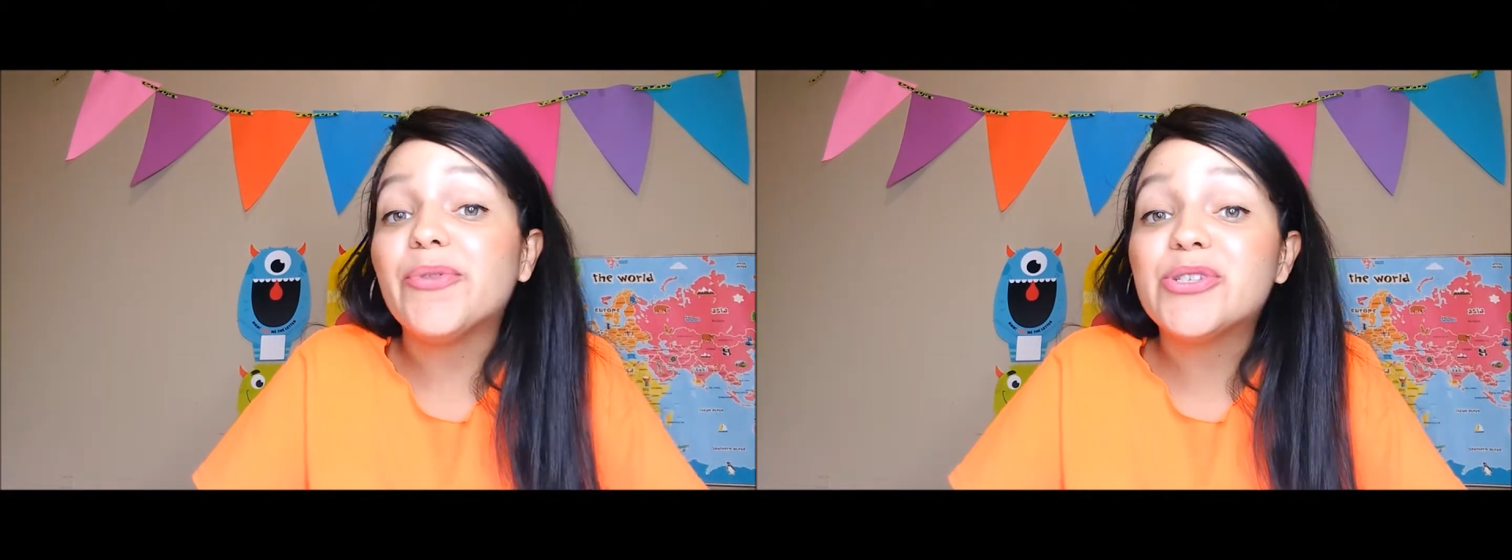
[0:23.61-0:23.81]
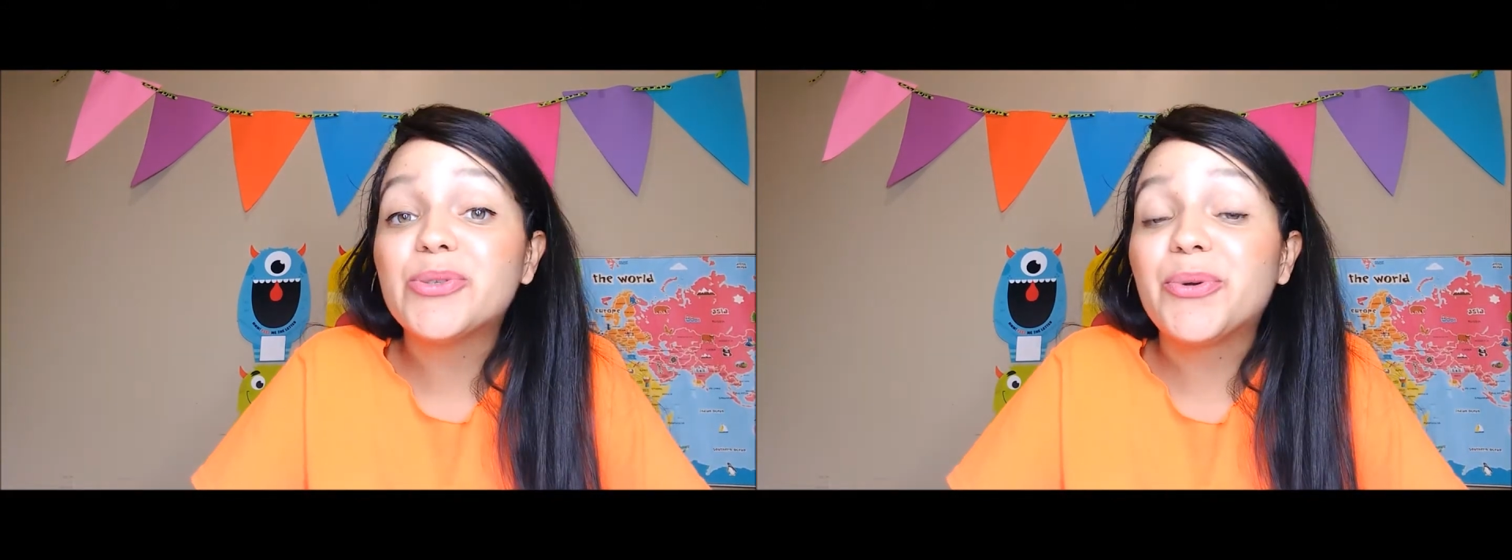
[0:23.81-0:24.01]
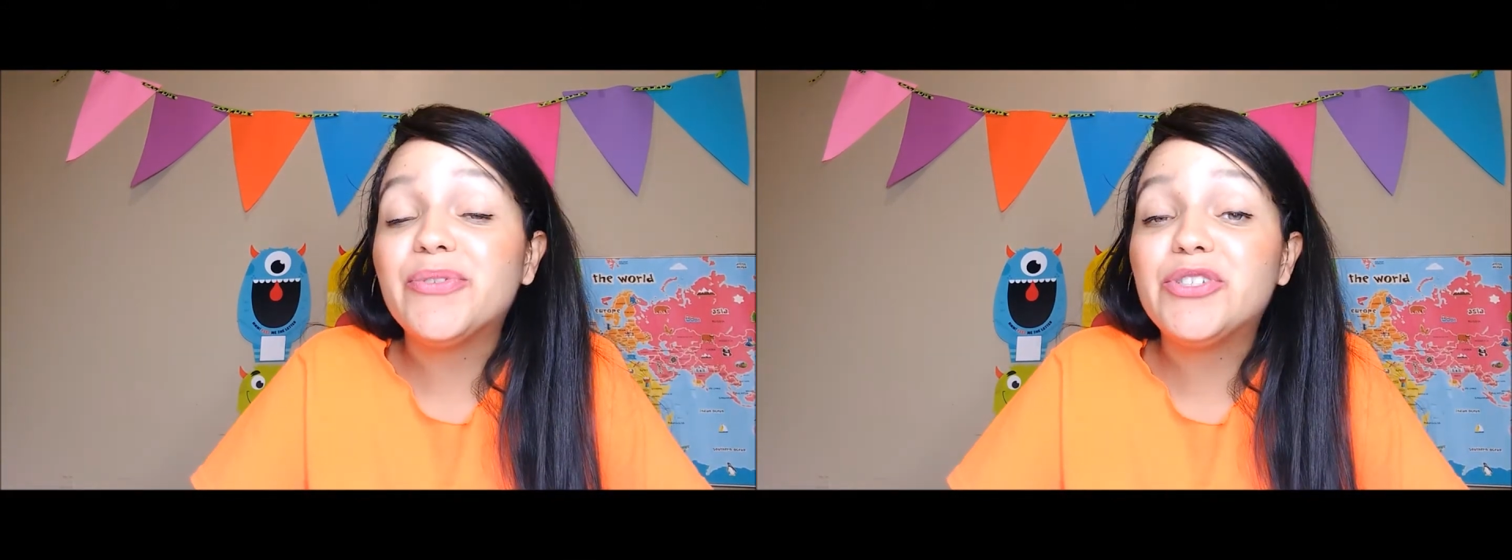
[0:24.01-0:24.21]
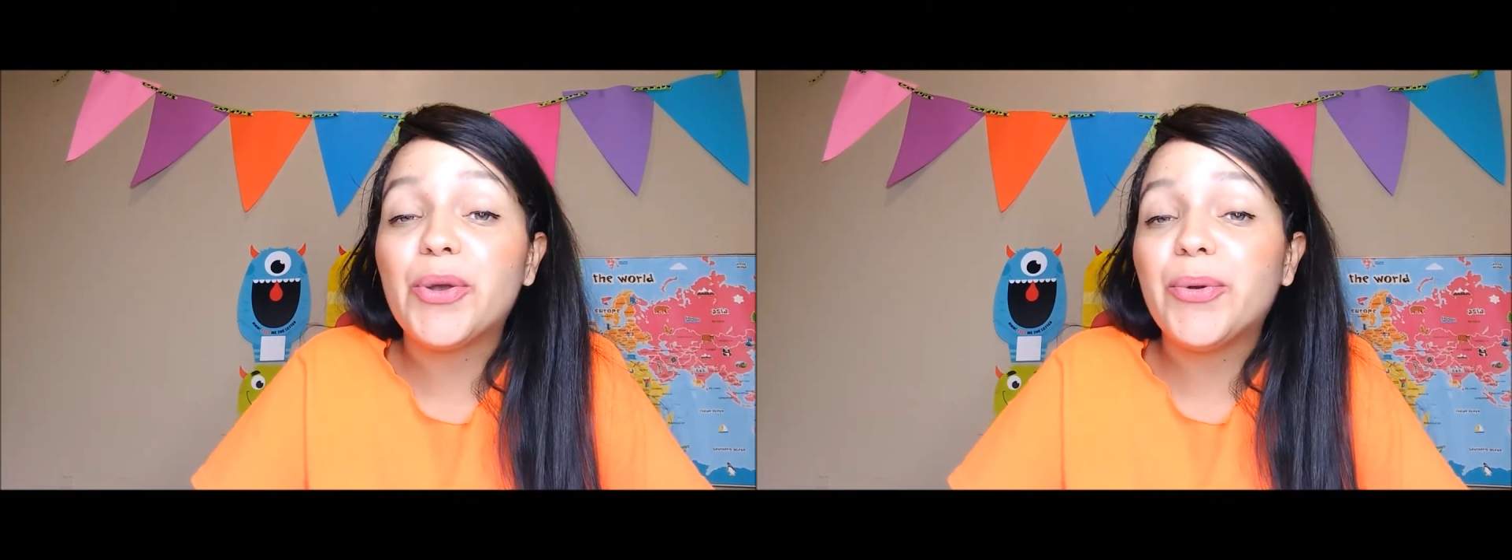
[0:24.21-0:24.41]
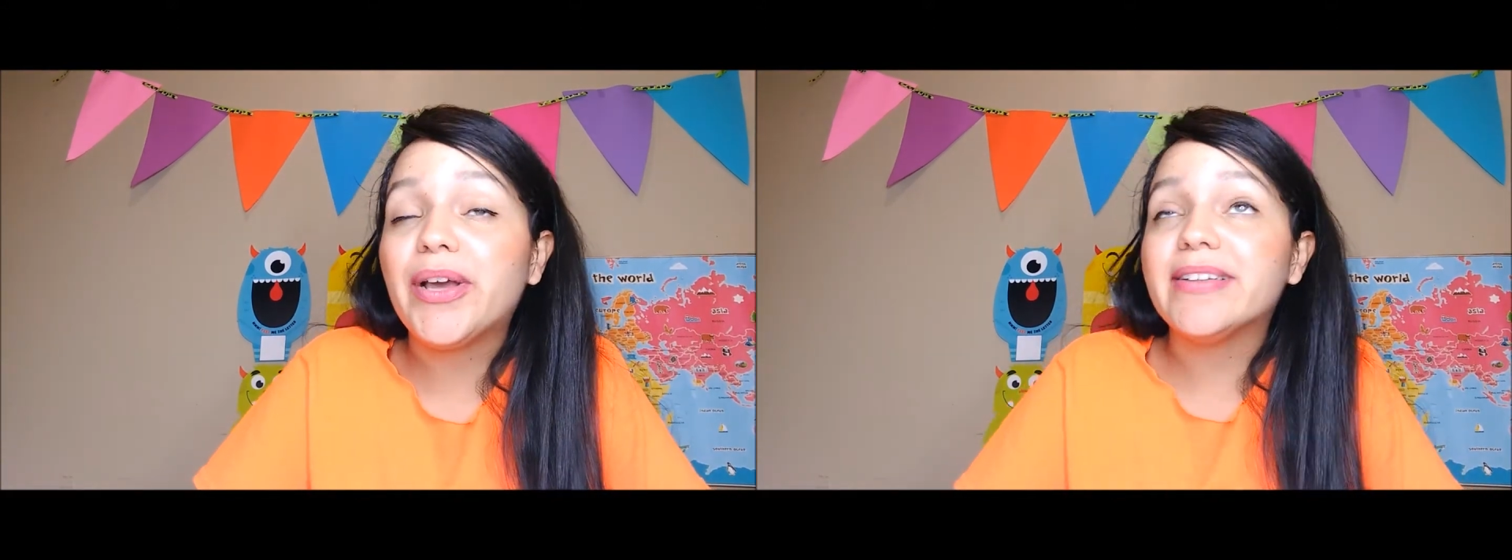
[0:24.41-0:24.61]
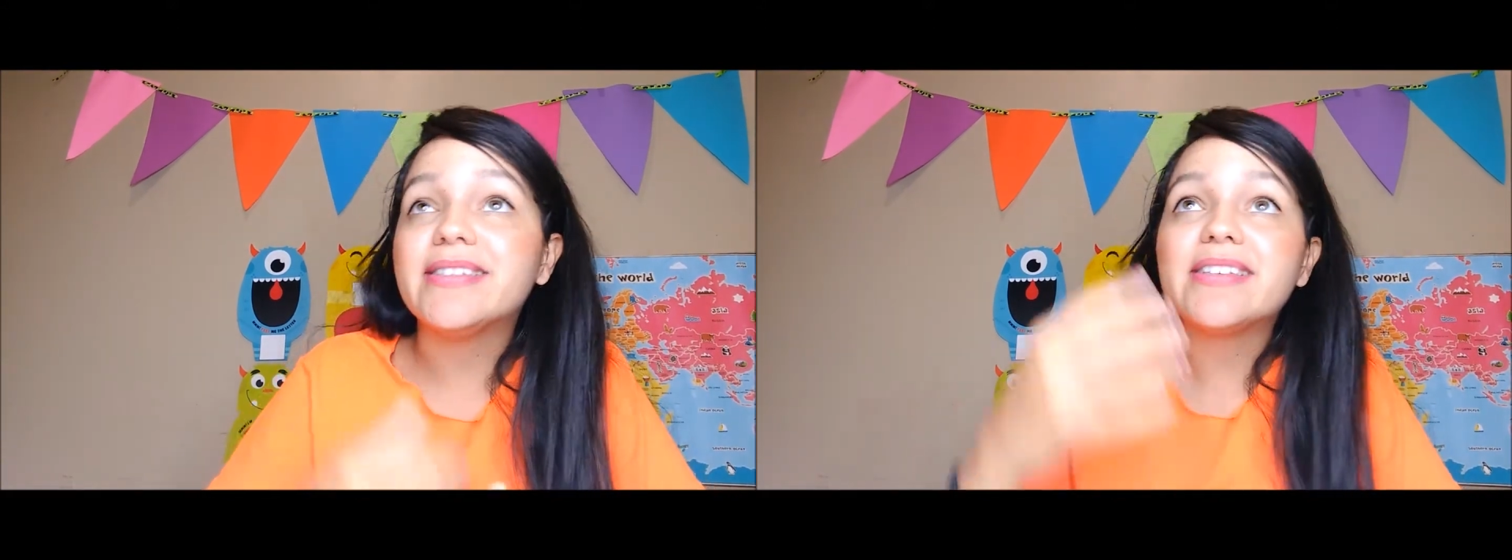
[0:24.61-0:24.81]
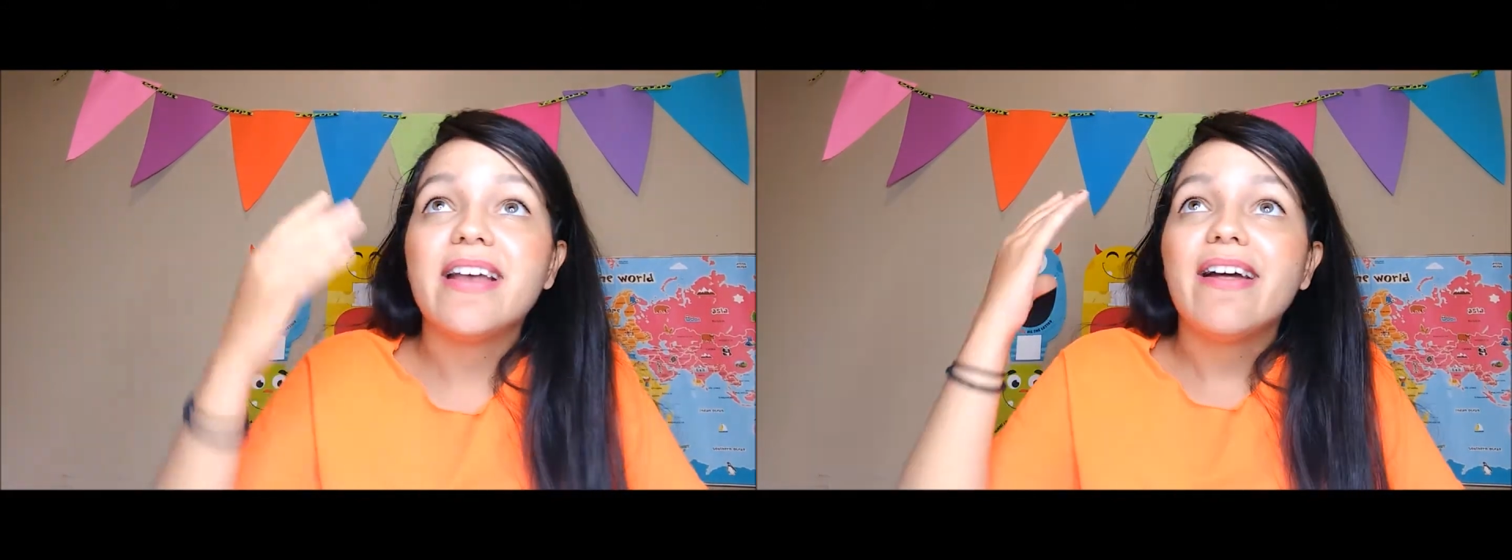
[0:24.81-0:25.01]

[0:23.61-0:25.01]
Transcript: the story of Jonah, it's